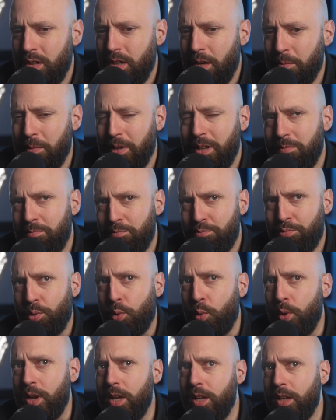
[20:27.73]
I mean,
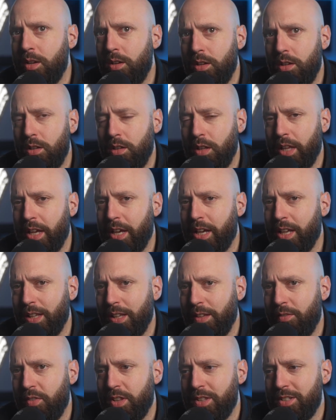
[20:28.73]
pre Lincoln
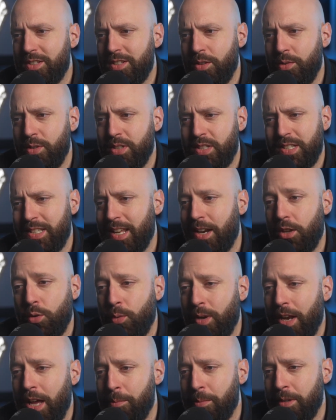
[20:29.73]
leaving the series, because I don't know
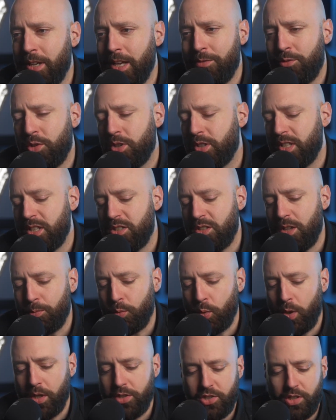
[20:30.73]
what happened after, because I
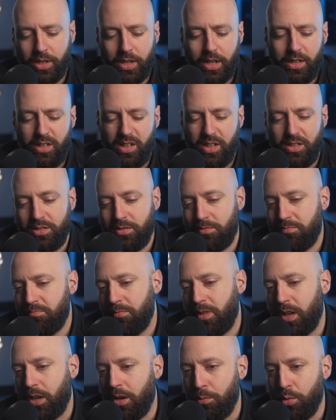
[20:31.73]
stopped watching.
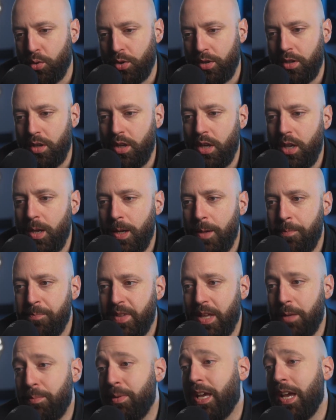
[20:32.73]
I got bored.
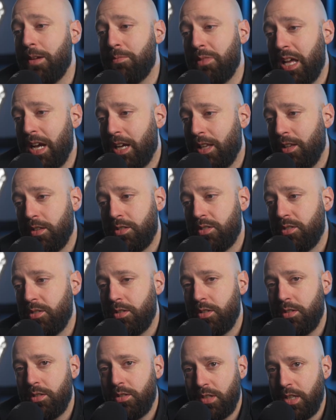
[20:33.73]
It became lackluster.
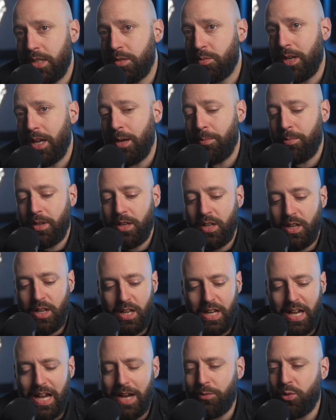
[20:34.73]
That's what happened.
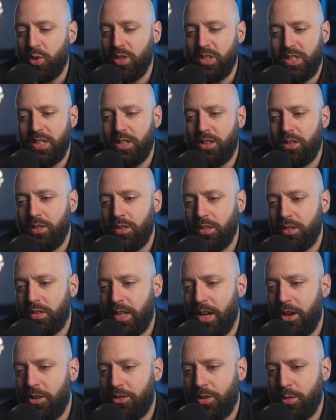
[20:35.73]
After Ezekiel's
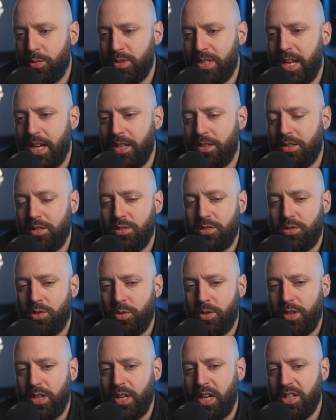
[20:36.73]
character was added to the
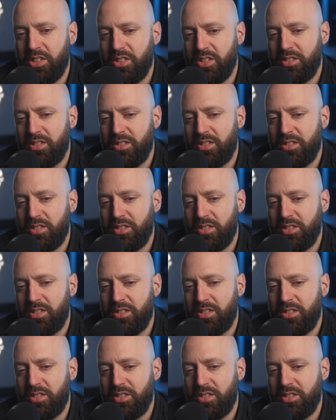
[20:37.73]
story, I